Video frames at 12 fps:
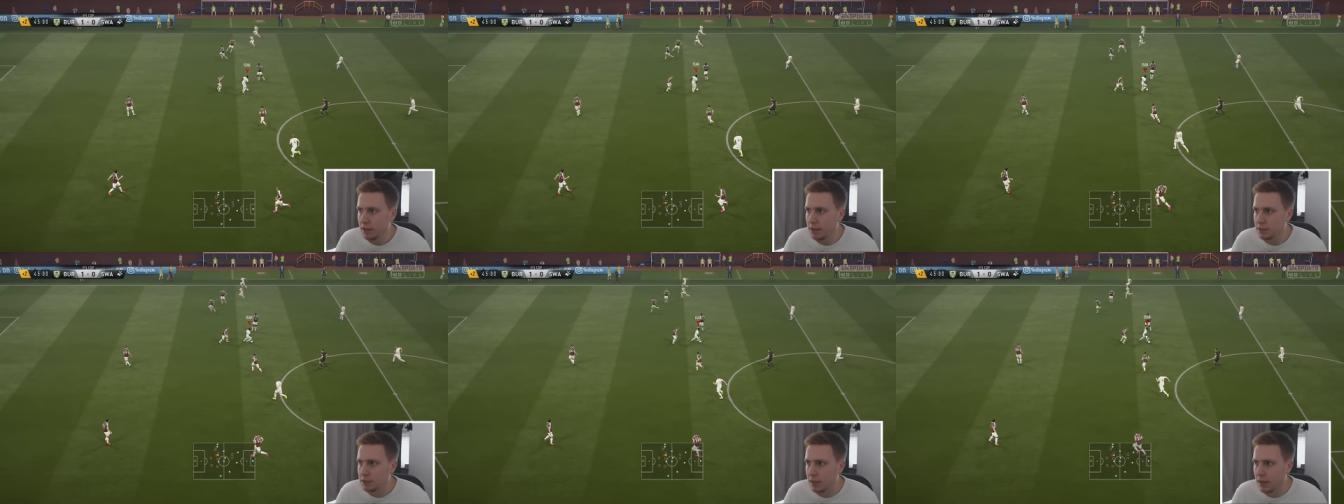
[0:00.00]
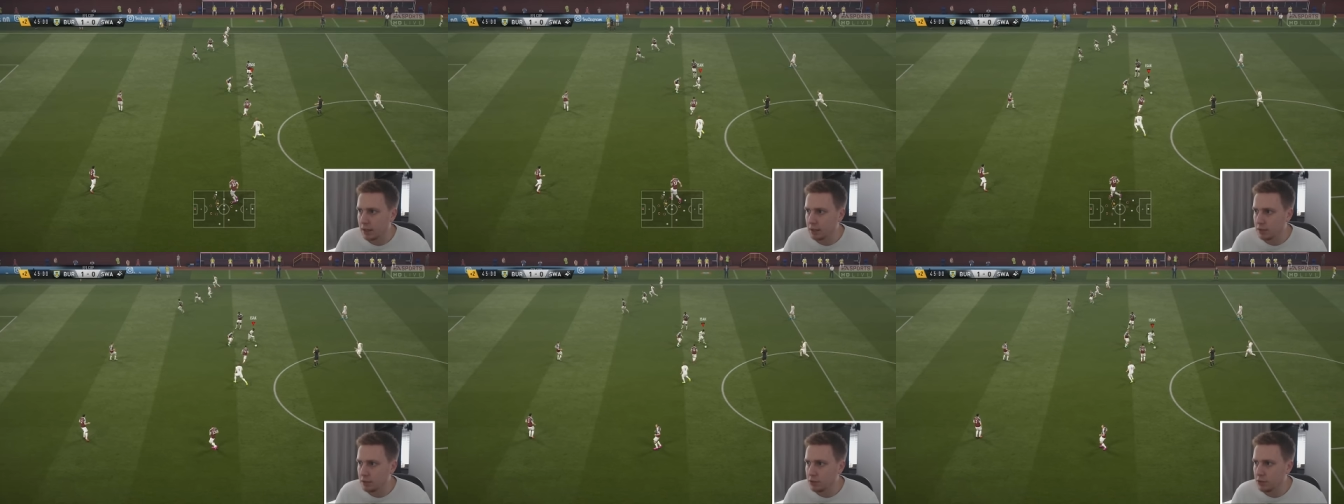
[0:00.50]

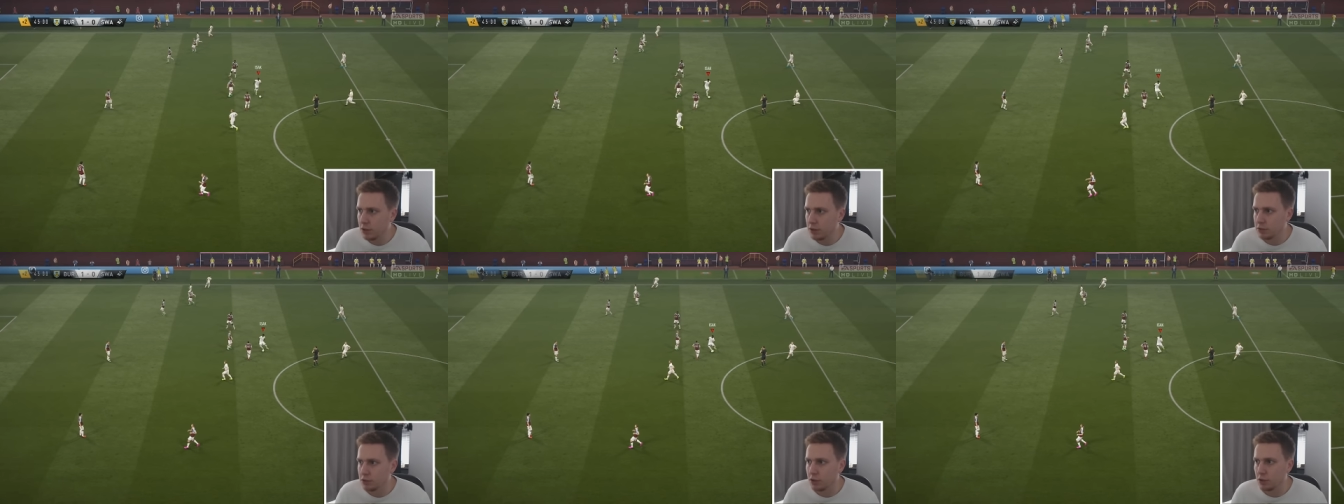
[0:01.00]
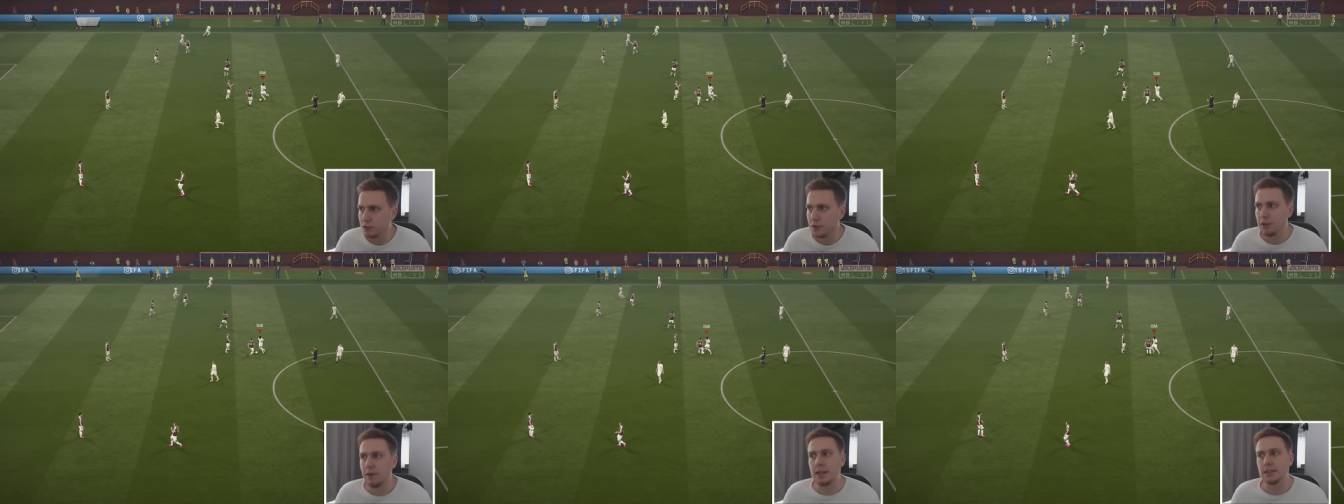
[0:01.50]
Isak turns, looks
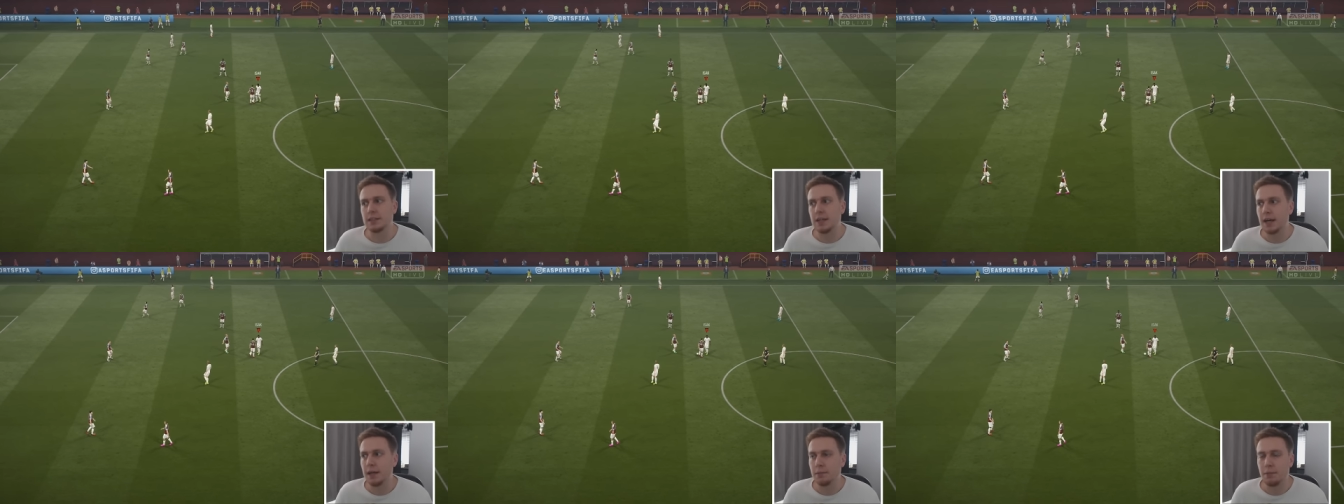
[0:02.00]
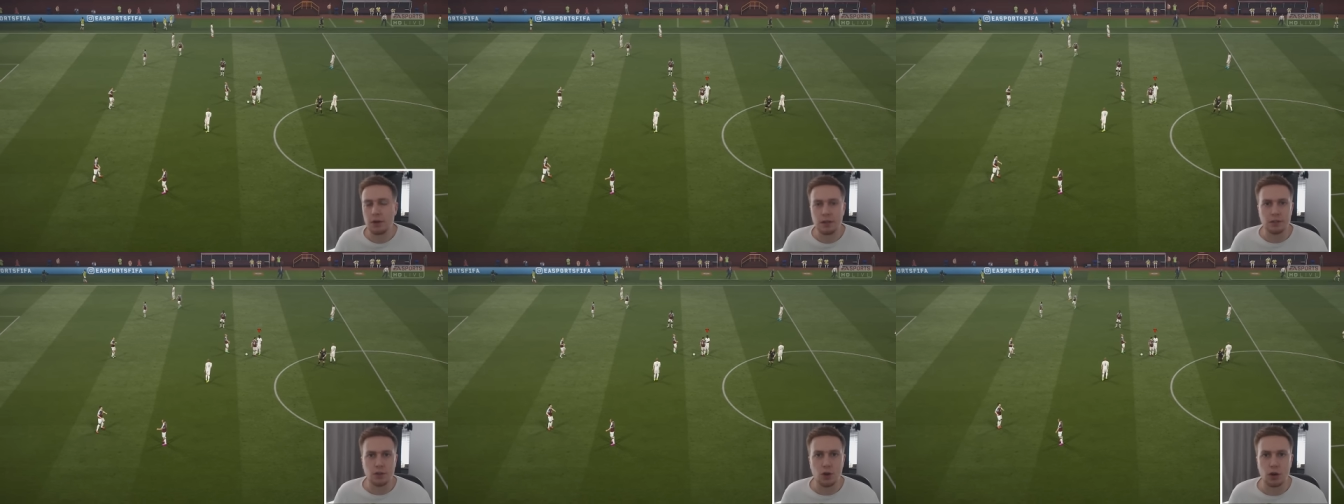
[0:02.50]
for Llorente,
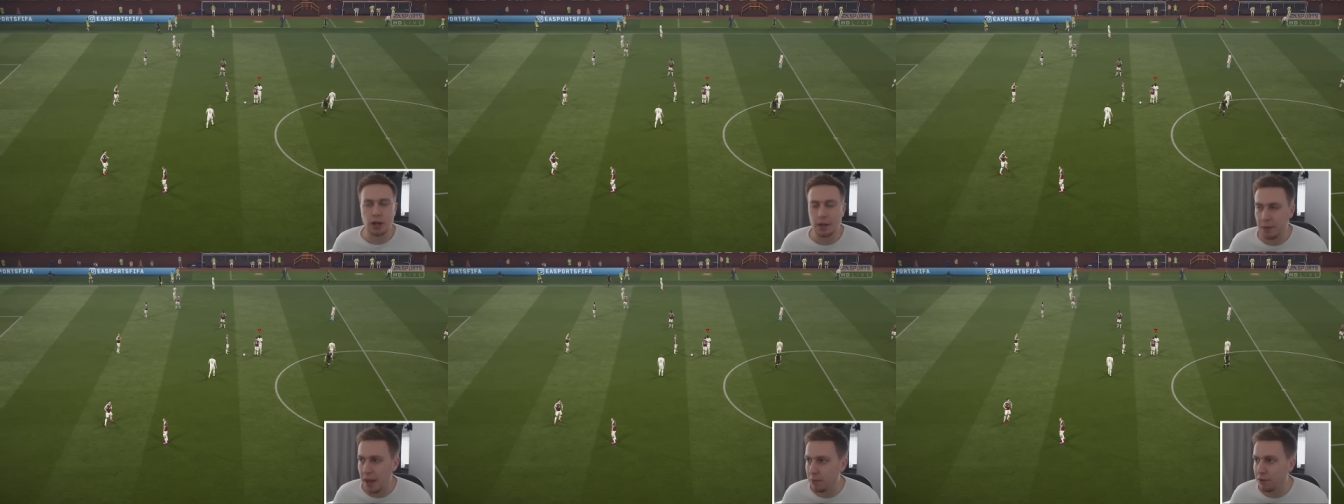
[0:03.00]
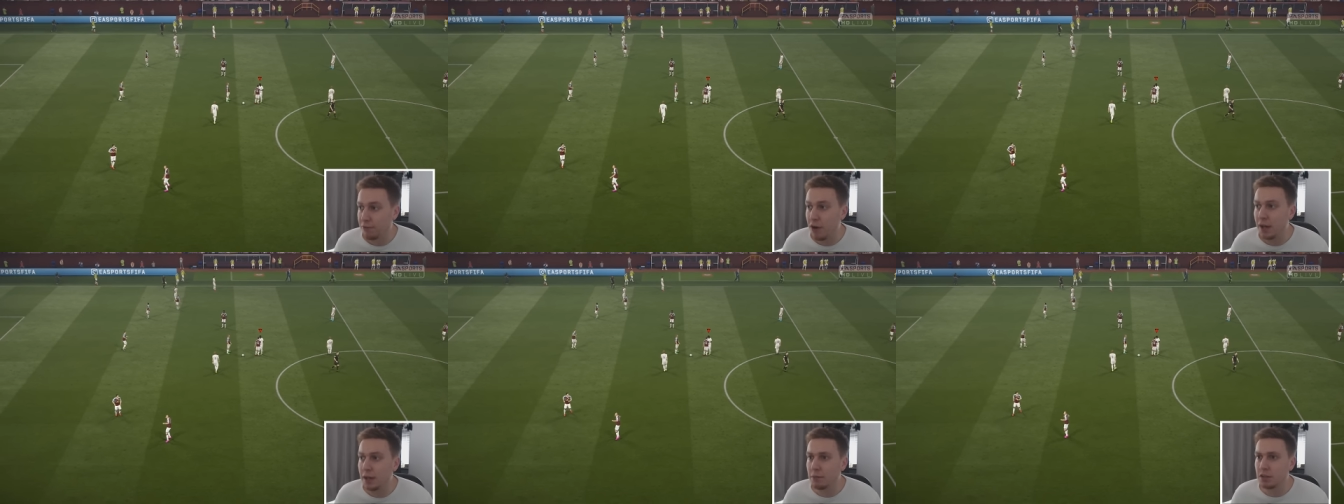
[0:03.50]
but he's not going to be able to
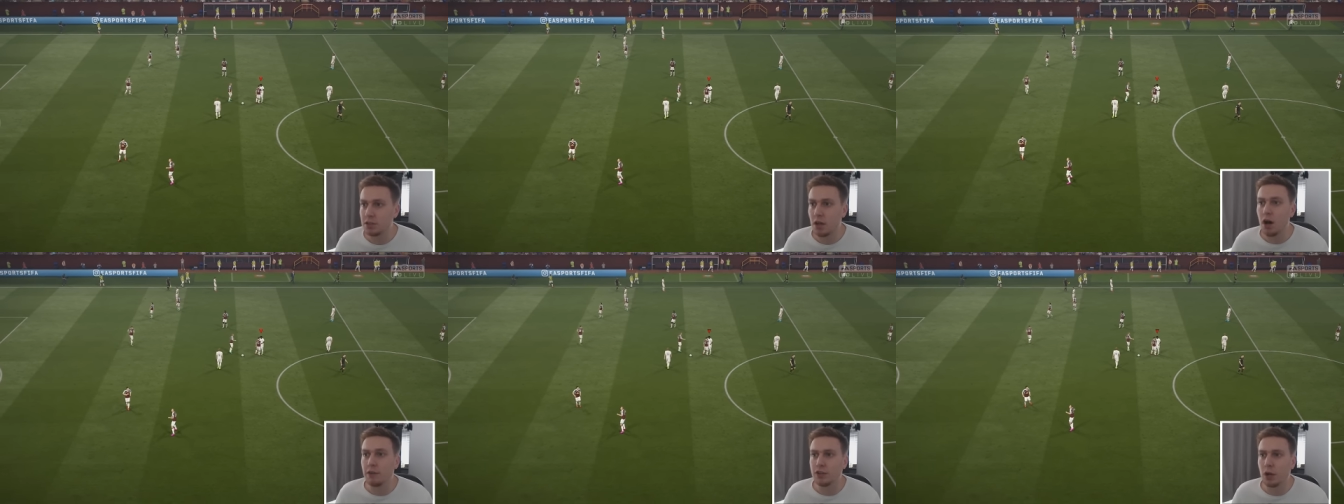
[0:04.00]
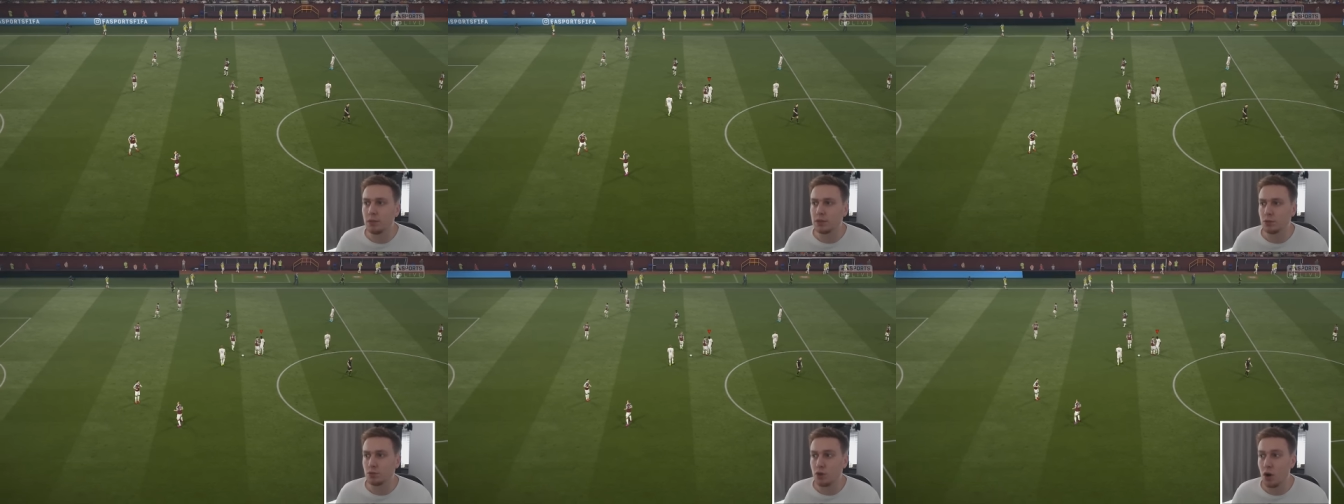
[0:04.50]
find him because the half-time
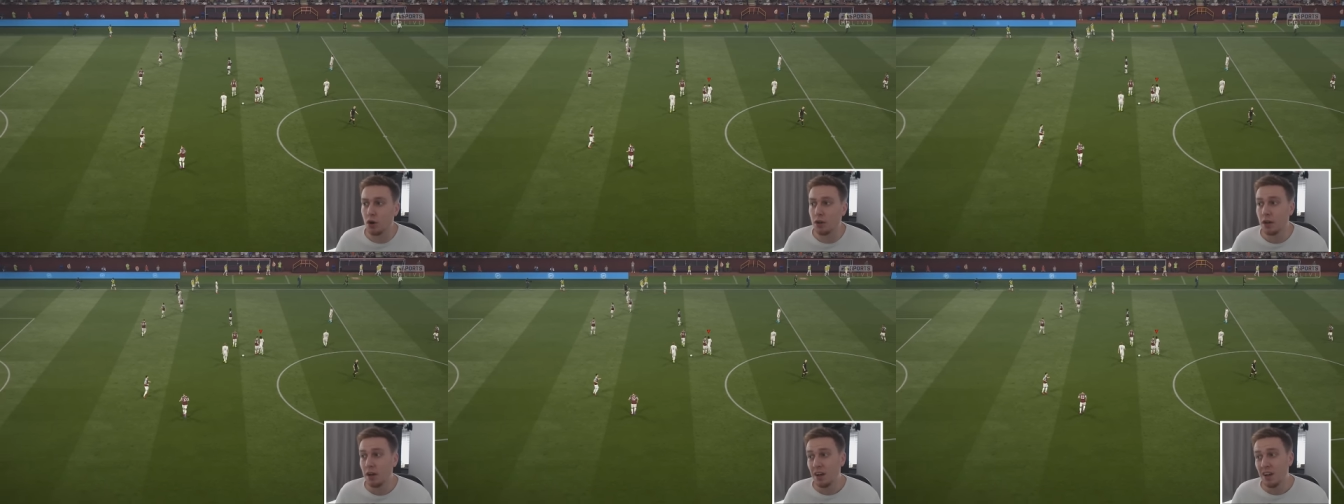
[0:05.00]
whistle's gone.